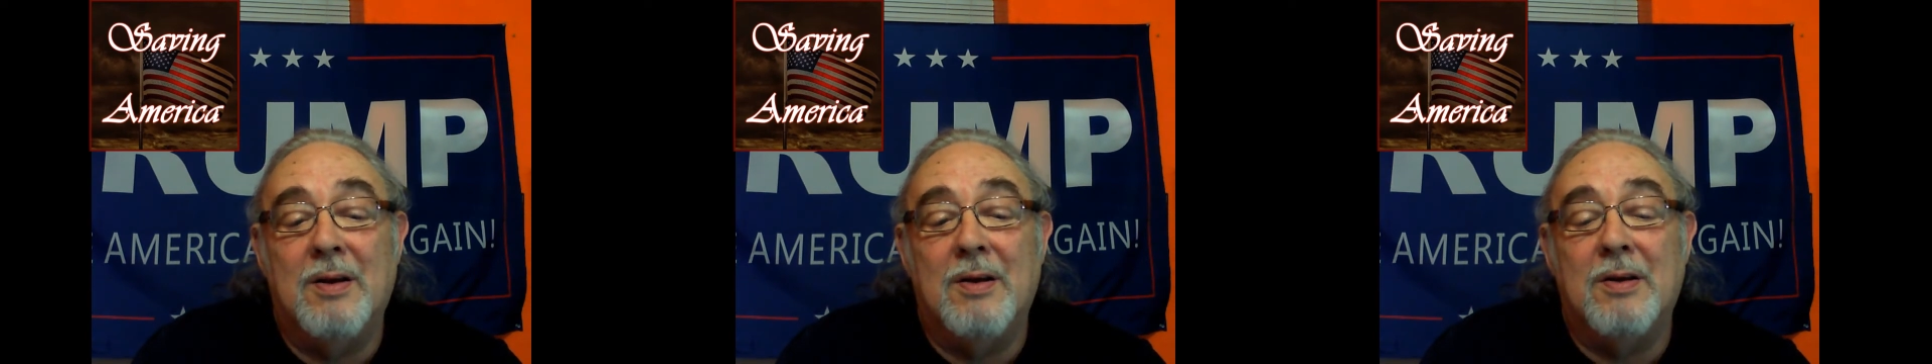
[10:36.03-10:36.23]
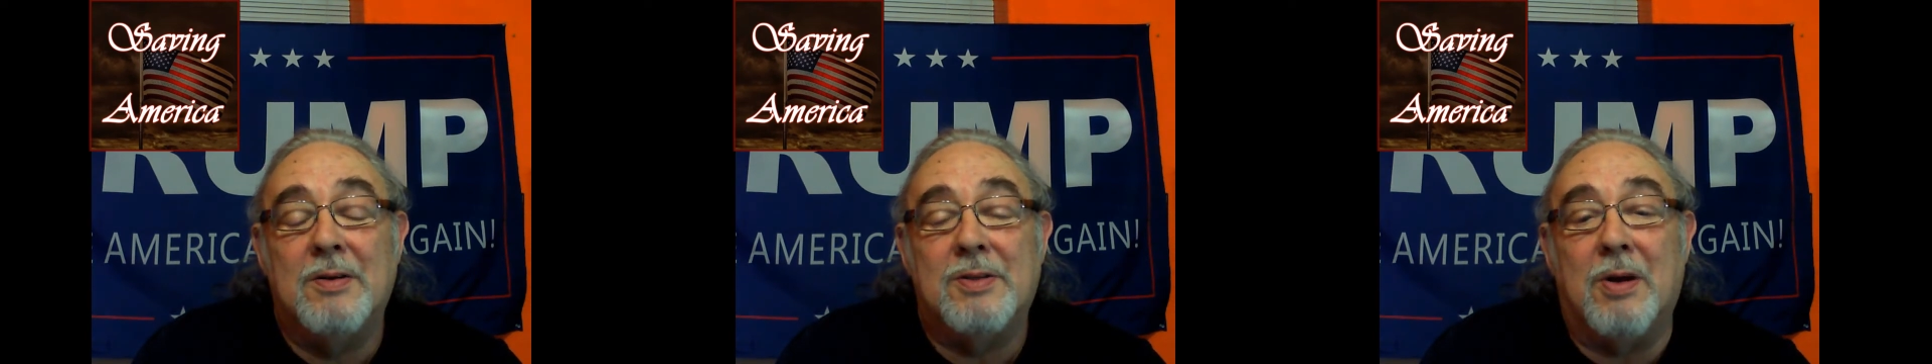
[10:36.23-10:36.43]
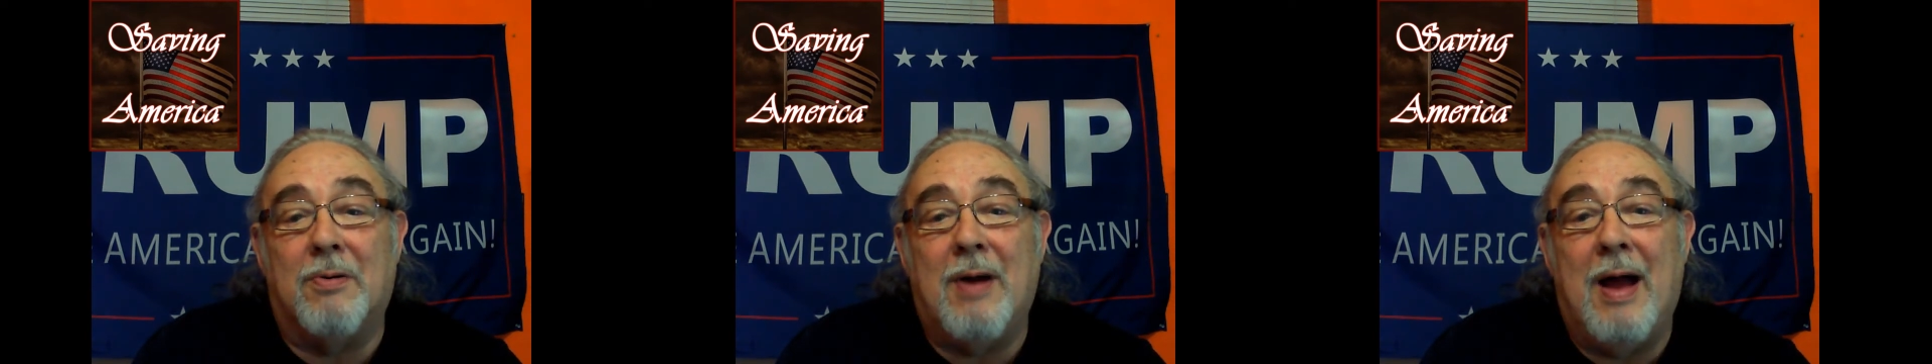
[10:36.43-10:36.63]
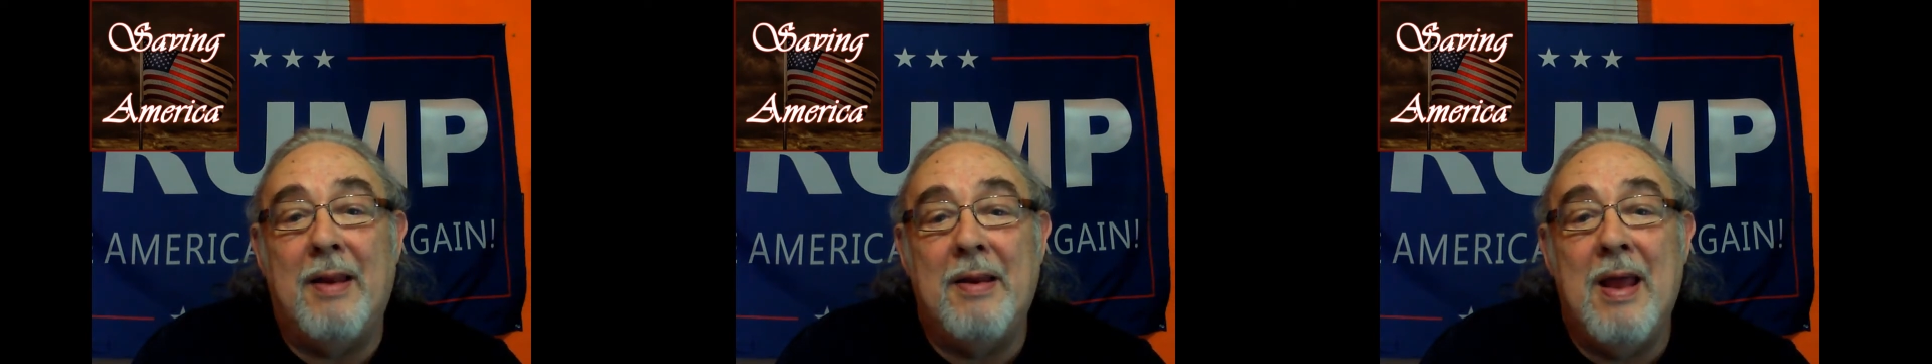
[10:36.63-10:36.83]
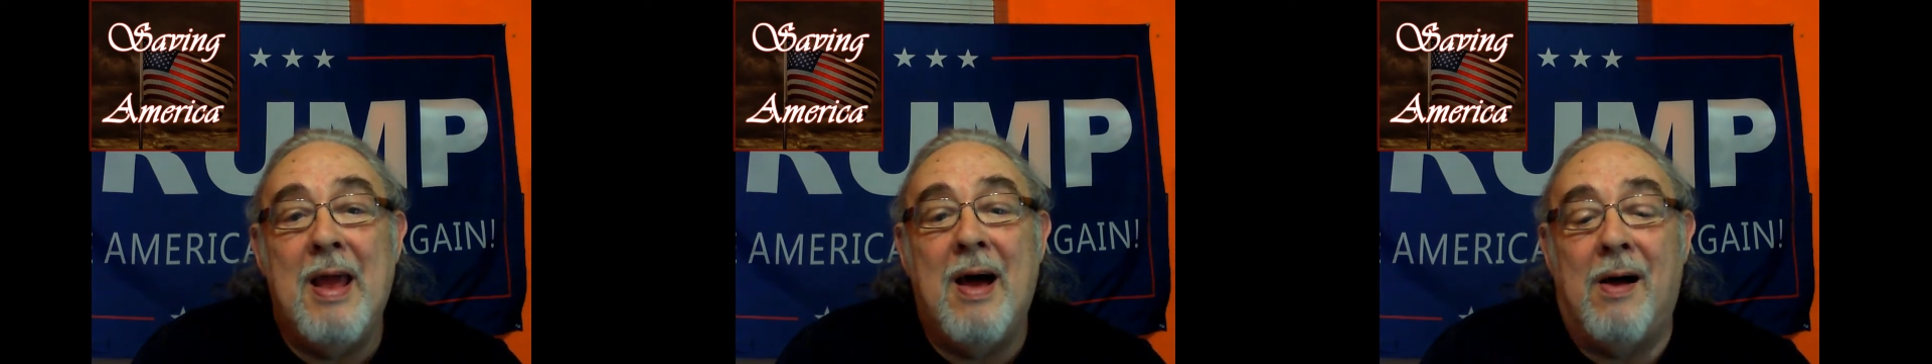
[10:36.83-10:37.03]
So right
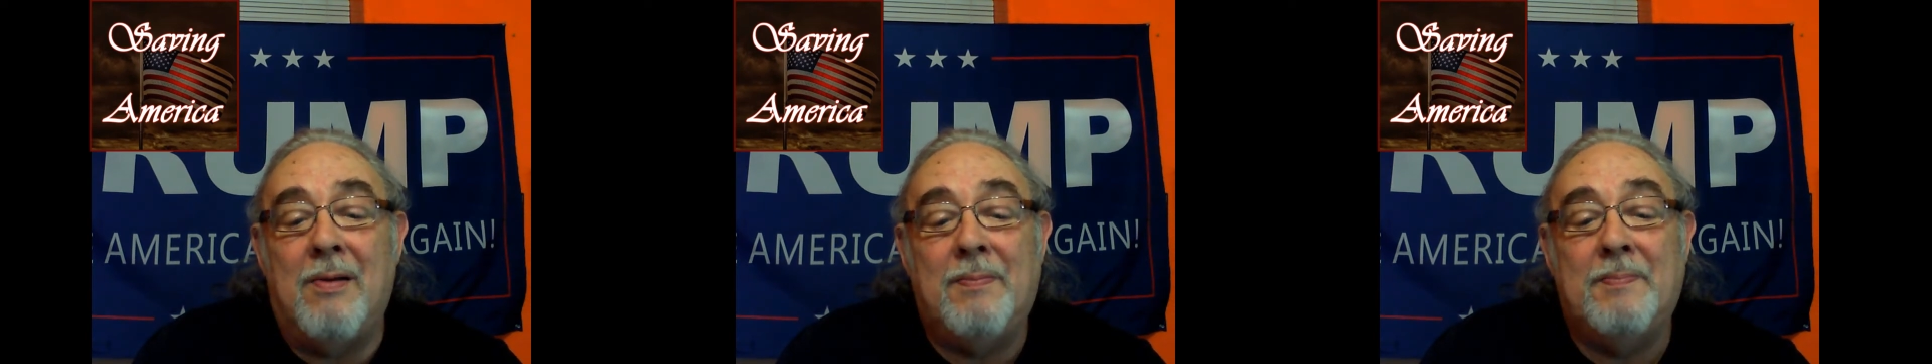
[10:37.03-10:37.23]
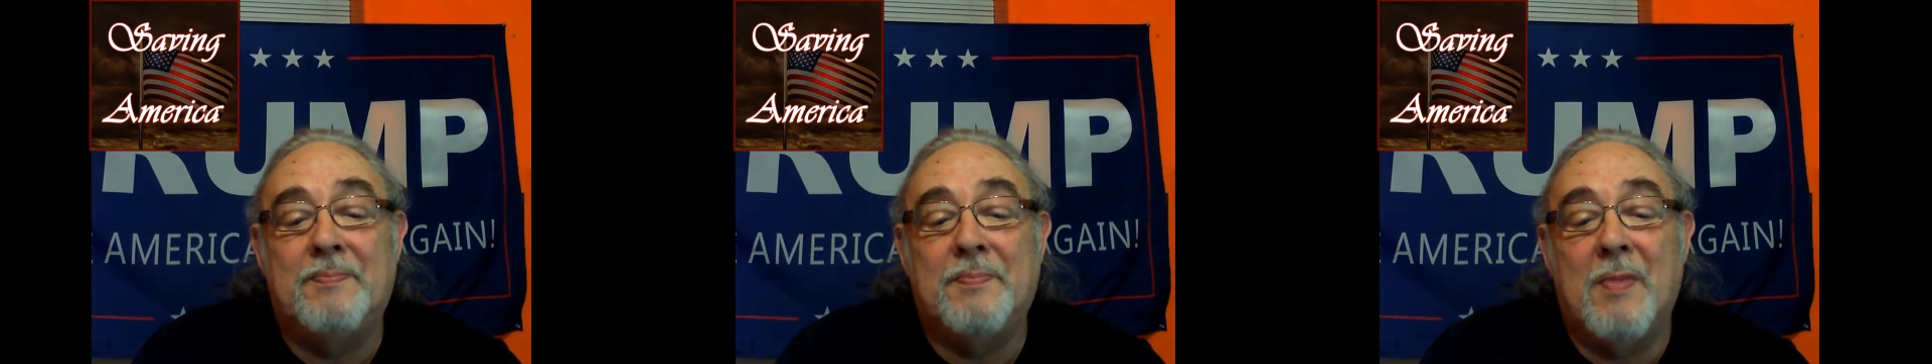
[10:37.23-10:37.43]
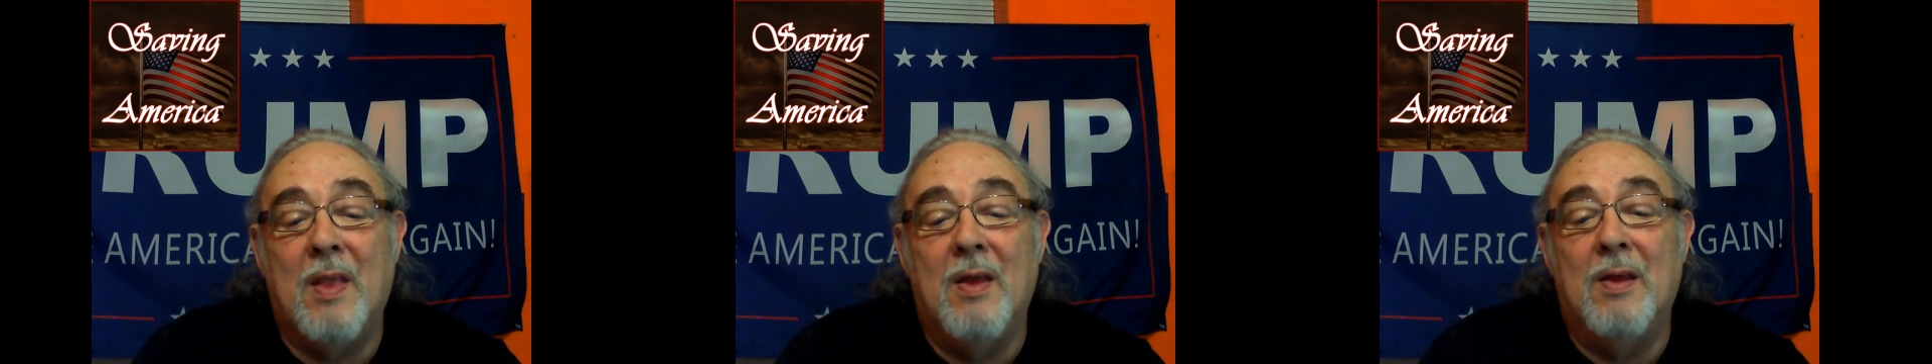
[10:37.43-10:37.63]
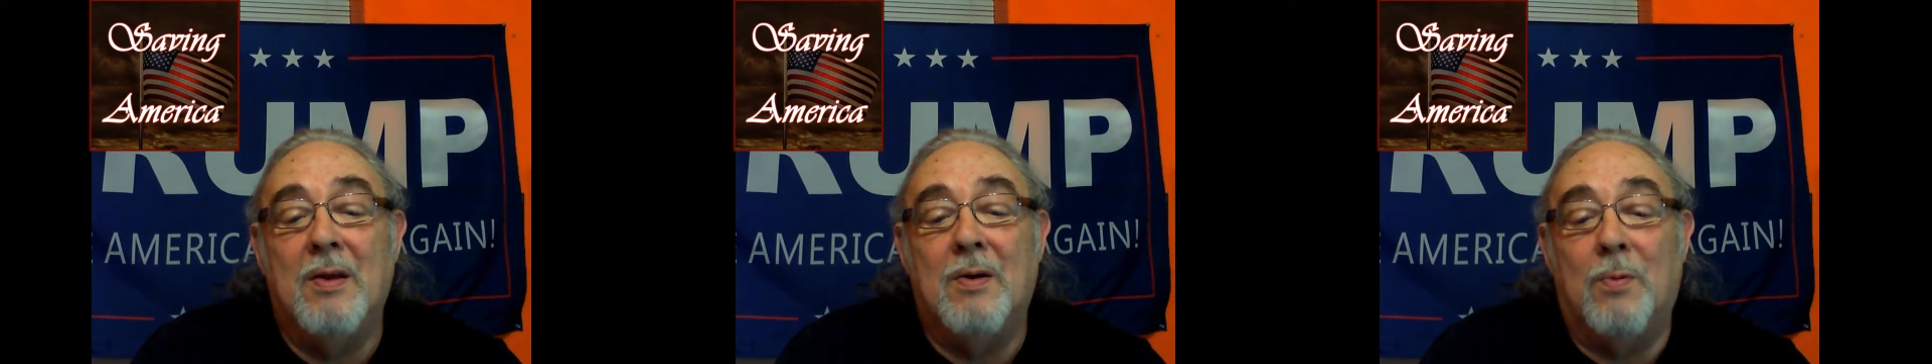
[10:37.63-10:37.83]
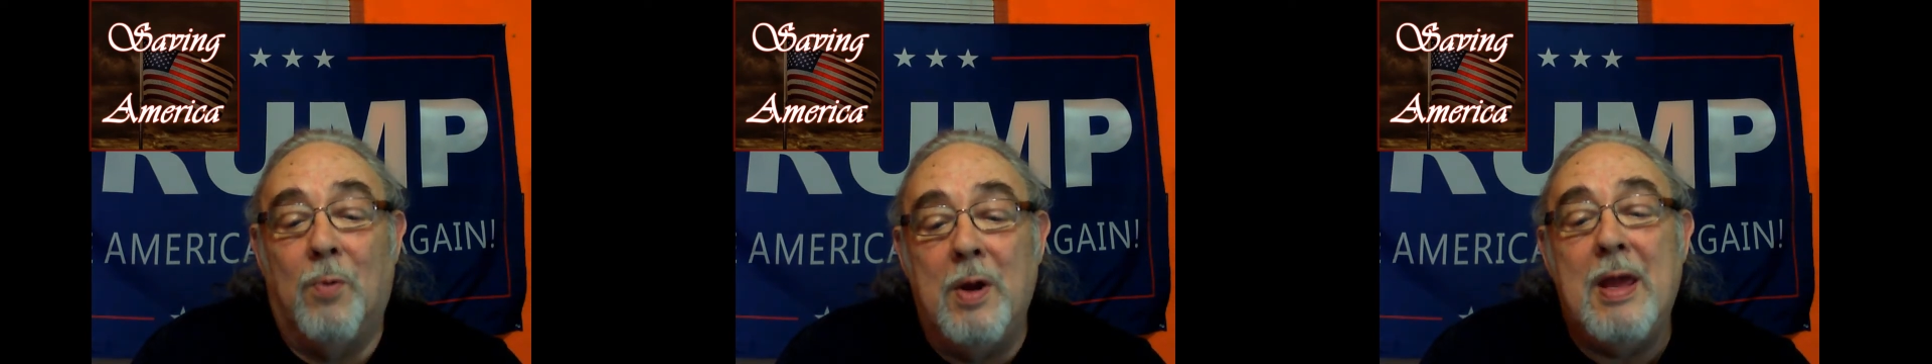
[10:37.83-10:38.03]
now,
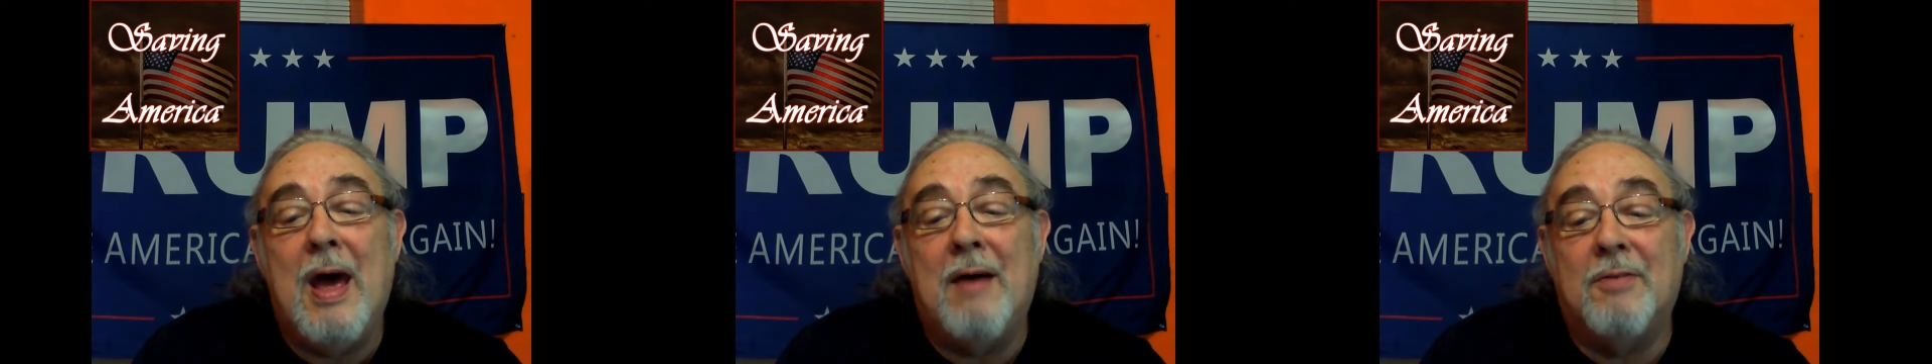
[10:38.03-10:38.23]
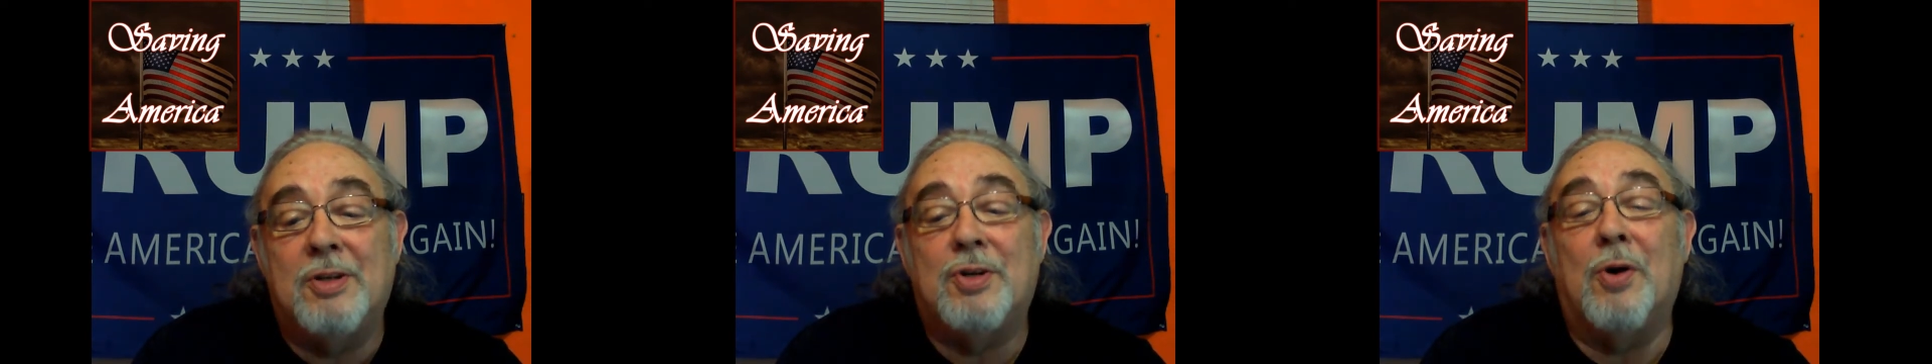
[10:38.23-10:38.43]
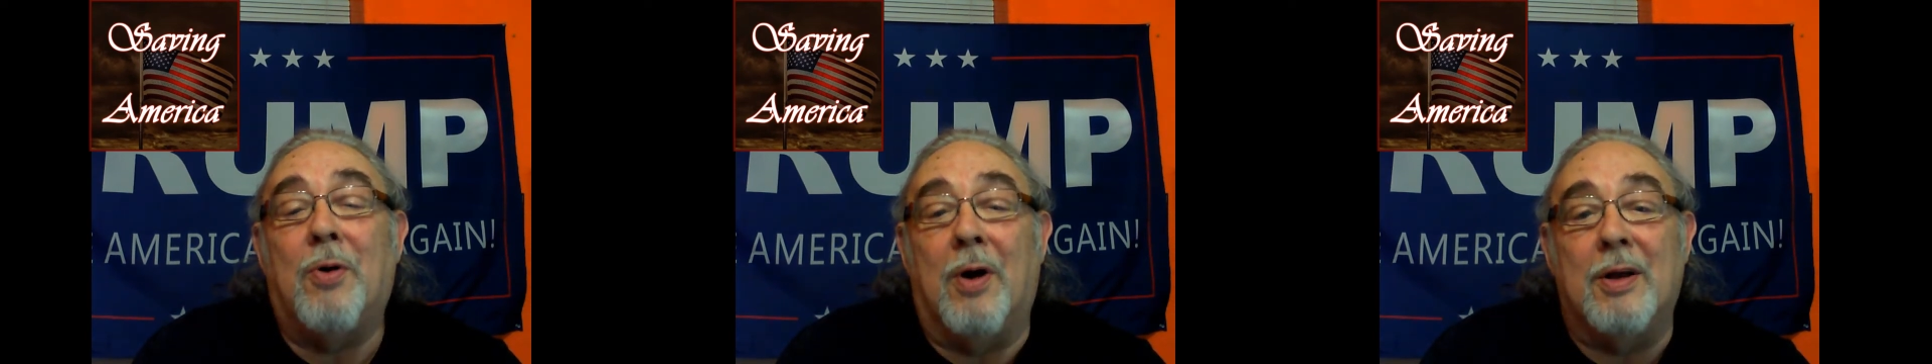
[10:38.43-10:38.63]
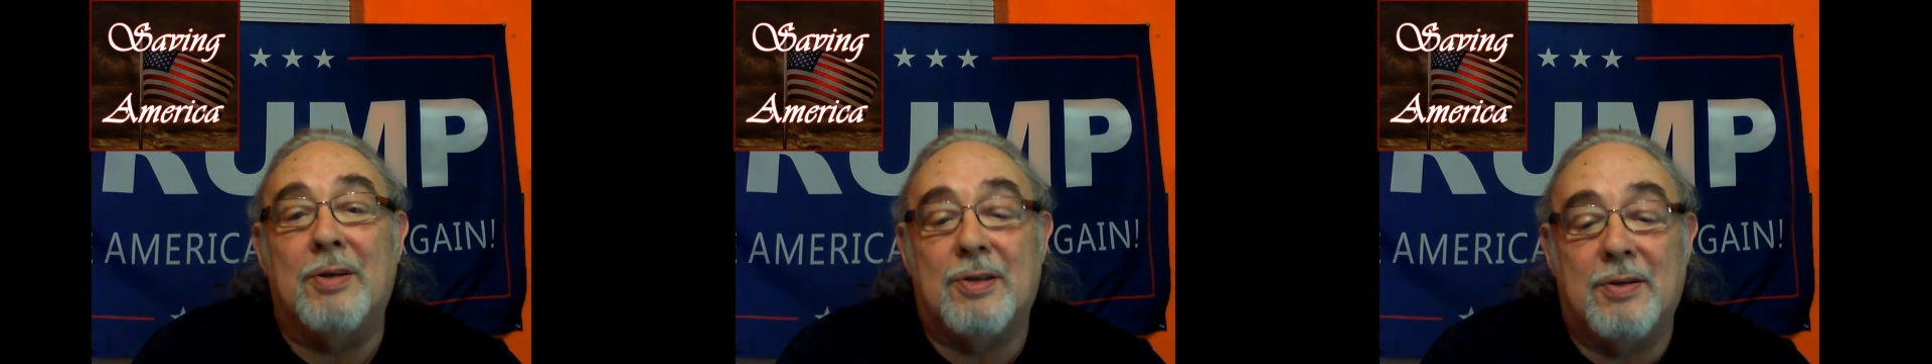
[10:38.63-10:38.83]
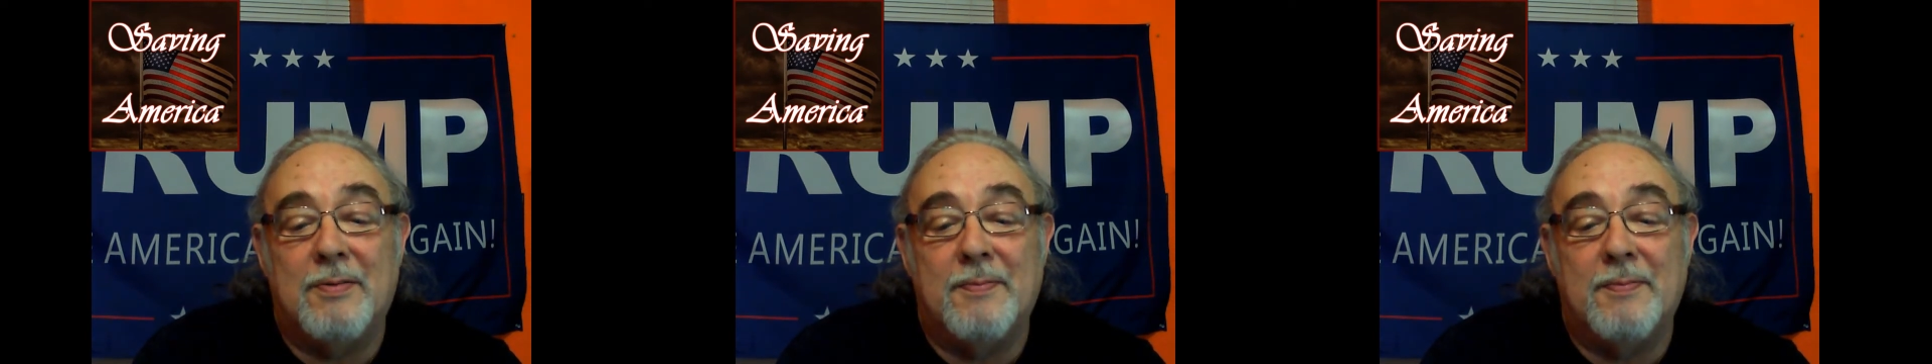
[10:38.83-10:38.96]
we have a choice.